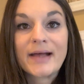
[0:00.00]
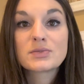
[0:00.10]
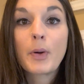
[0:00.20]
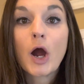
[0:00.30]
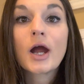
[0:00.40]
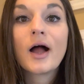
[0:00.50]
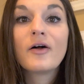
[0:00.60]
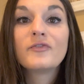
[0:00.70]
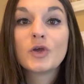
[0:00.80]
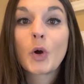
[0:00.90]
as part
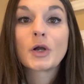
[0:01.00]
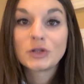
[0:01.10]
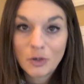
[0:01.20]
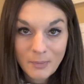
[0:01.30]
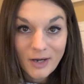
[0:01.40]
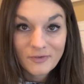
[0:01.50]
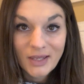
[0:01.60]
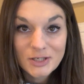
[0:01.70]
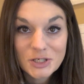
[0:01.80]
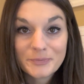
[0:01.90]
of your loan
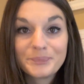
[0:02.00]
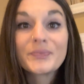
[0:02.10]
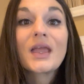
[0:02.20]
modification.